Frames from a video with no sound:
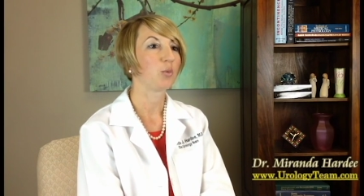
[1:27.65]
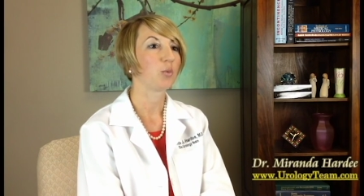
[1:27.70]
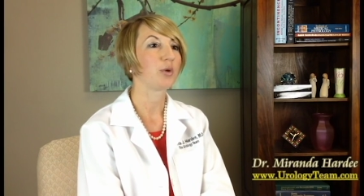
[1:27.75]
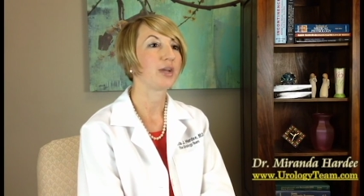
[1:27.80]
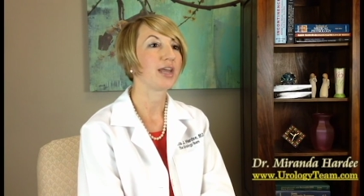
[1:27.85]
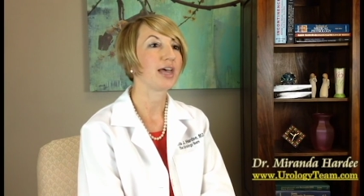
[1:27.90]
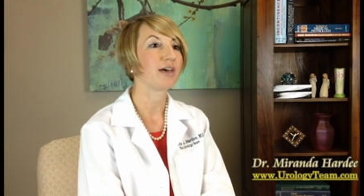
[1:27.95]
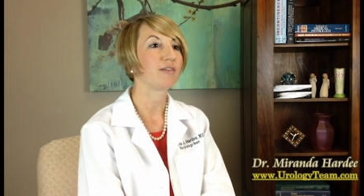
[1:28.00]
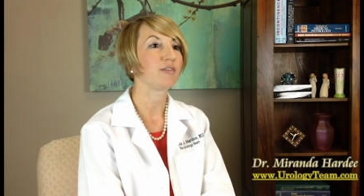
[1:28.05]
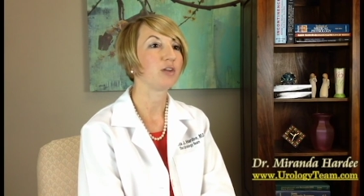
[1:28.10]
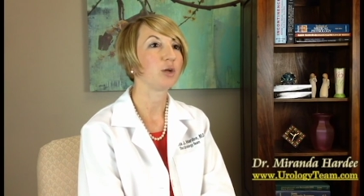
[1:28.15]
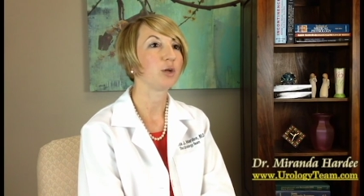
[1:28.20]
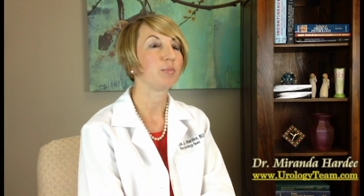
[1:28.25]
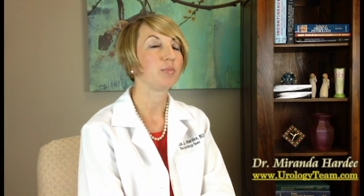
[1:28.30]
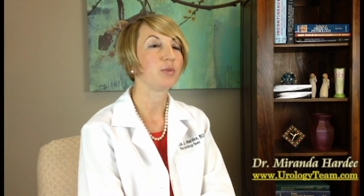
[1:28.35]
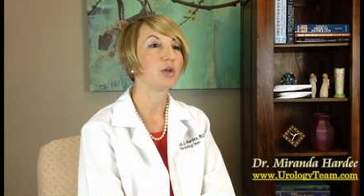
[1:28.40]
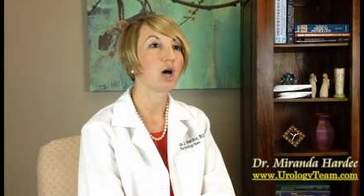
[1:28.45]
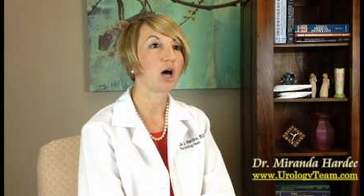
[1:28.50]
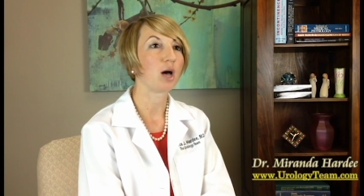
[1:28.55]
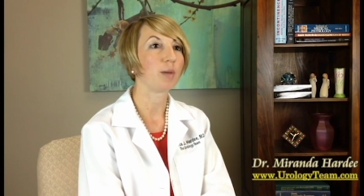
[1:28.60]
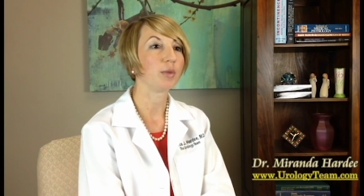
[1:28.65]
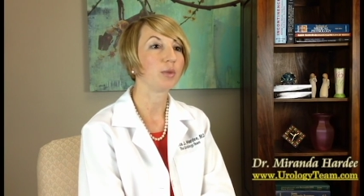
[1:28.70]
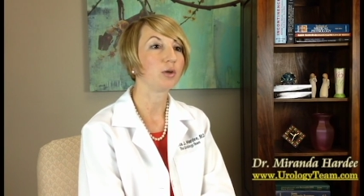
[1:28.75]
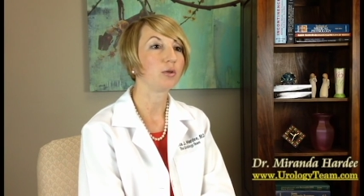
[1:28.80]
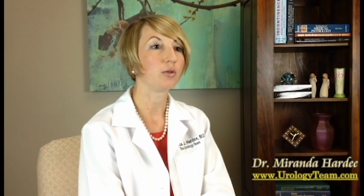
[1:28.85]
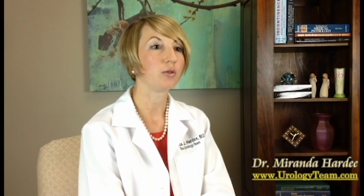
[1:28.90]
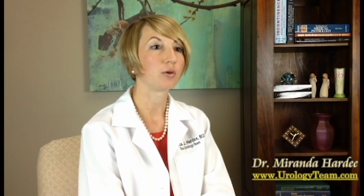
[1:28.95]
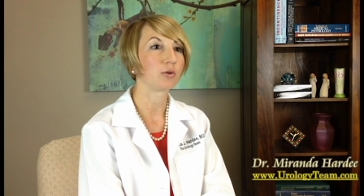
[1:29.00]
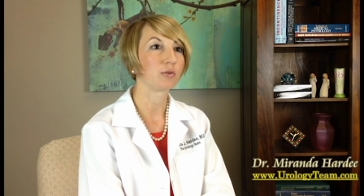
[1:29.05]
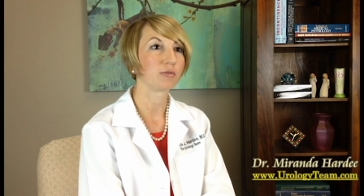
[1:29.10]
would have an
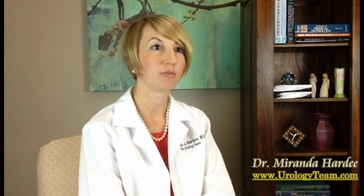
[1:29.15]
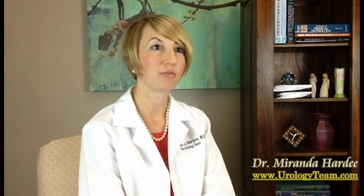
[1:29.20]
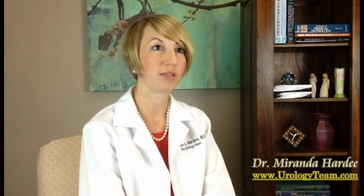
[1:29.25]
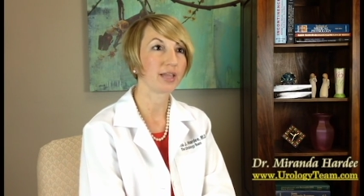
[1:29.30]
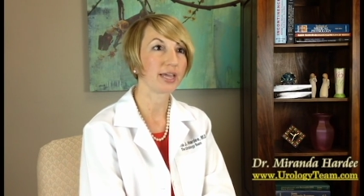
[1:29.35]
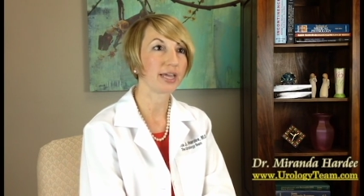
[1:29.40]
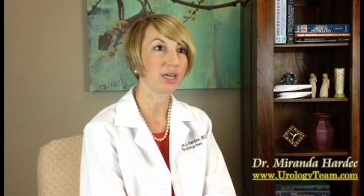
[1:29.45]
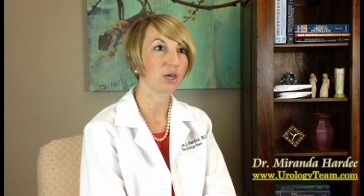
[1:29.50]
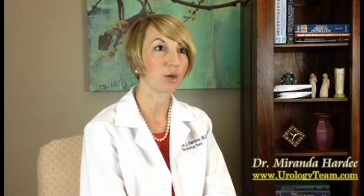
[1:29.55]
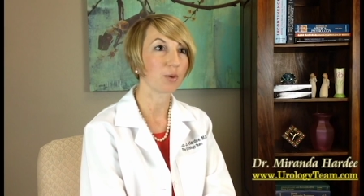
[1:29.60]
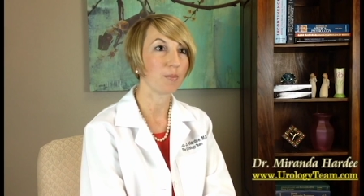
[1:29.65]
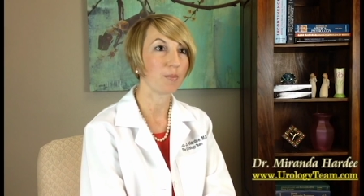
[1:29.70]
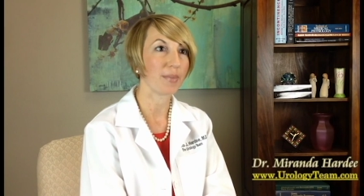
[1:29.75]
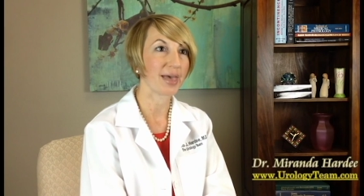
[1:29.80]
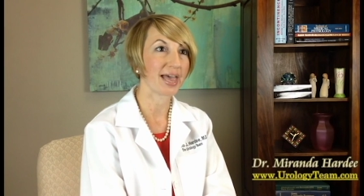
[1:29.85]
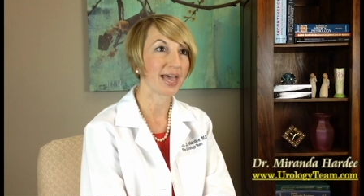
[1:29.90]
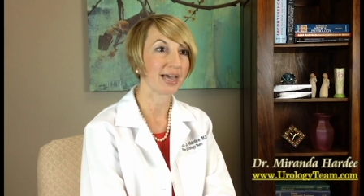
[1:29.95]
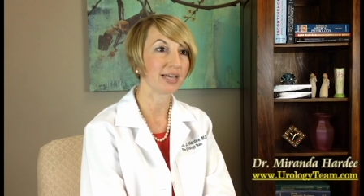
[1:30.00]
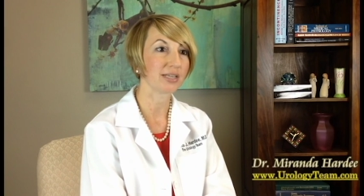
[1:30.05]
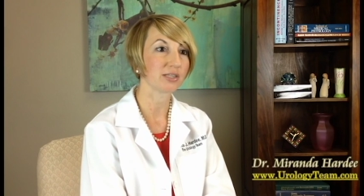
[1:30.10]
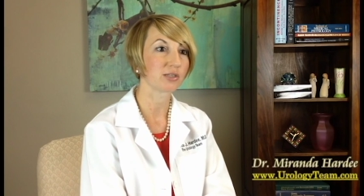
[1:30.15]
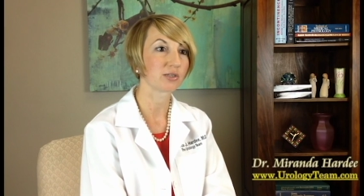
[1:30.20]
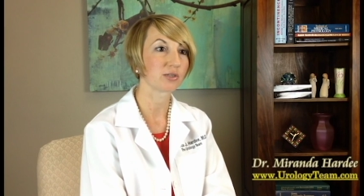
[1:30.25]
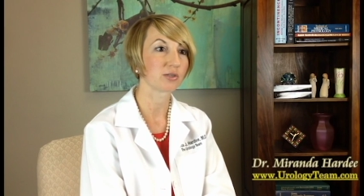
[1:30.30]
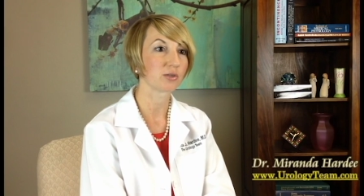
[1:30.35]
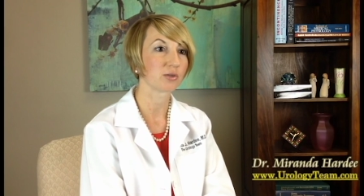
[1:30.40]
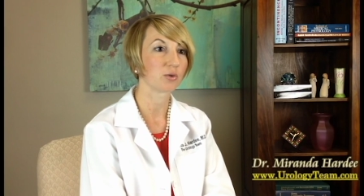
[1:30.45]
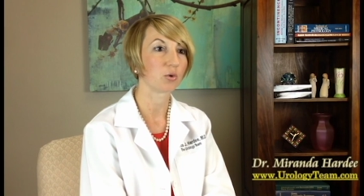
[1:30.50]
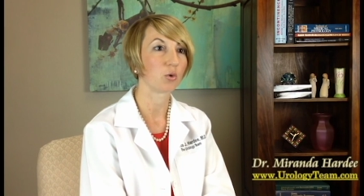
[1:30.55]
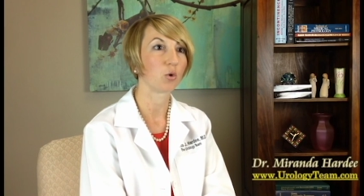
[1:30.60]
abdominal or flank
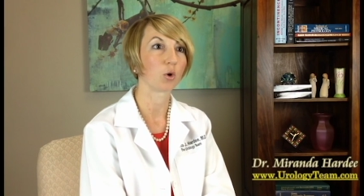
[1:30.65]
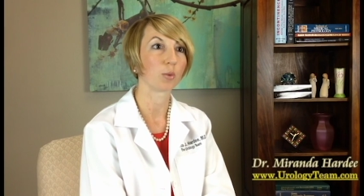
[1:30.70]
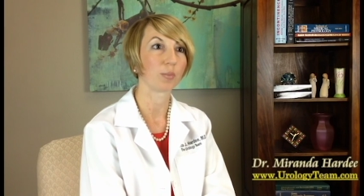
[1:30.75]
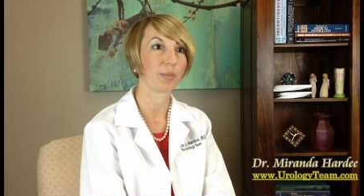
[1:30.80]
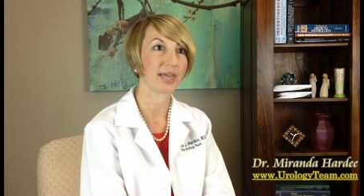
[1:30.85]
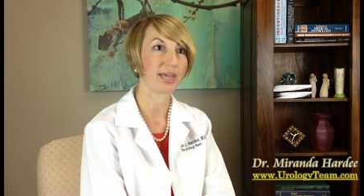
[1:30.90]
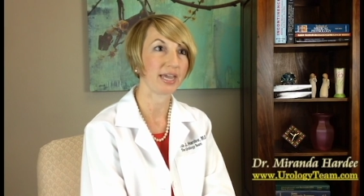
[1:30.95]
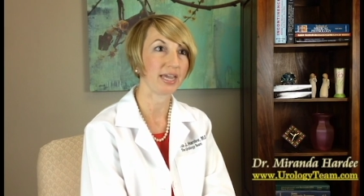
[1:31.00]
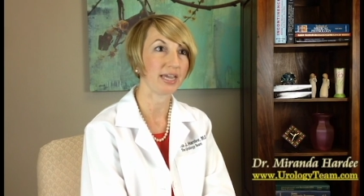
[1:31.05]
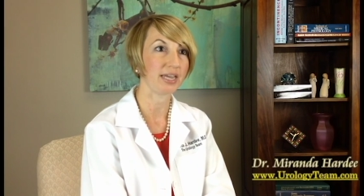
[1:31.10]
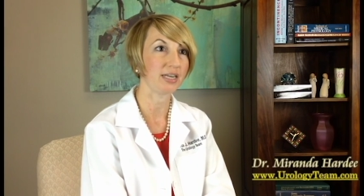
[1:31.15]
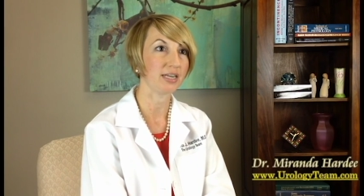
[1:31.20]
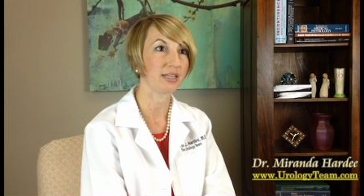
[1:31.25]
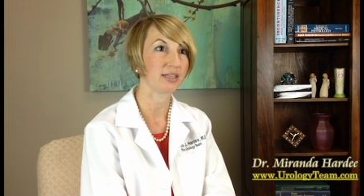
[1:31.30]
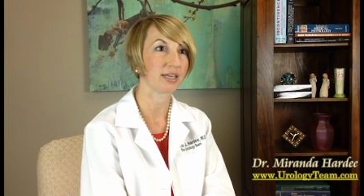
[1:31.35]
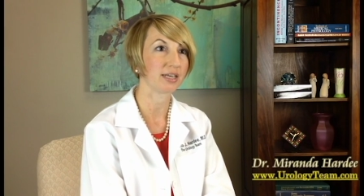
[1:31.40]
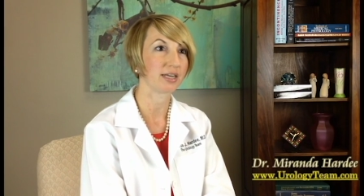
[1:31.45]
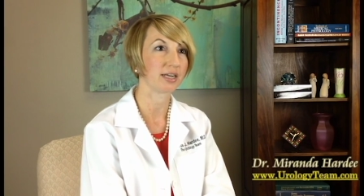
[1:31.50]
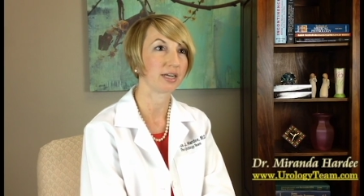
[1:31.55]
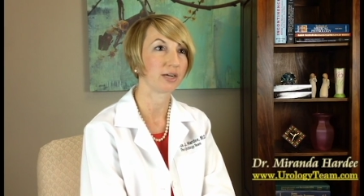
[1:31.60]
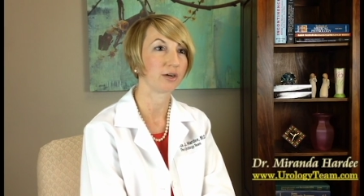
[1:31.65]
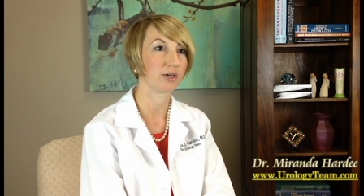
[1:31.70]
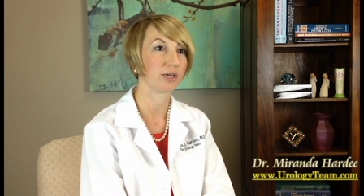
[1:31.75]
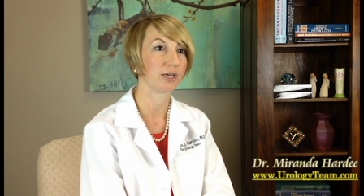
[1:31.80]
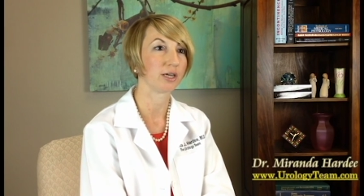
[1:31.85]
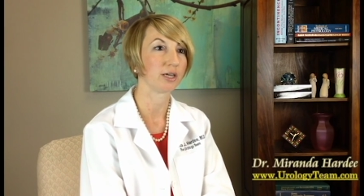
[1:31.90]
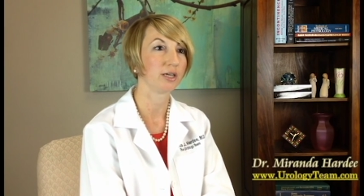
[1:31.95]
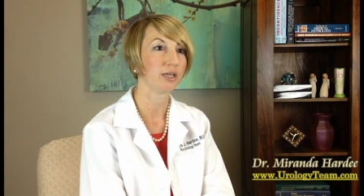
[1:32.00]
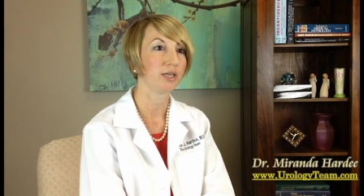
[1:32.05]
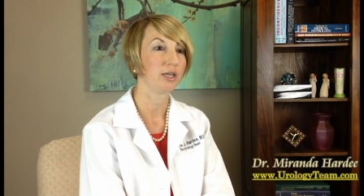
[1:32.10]
mass or pain in that
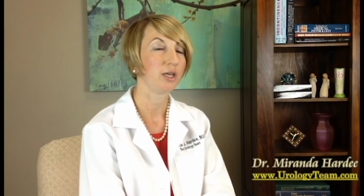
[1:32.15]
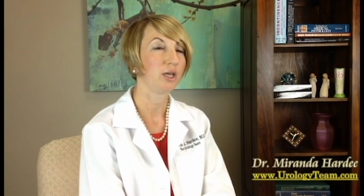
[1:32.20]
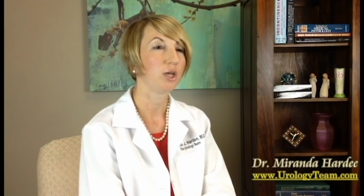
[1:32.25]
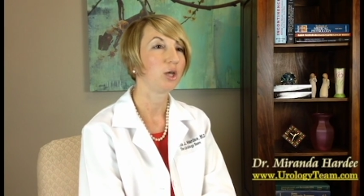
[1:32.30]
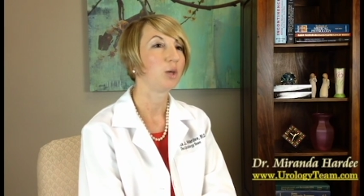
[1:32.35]
area,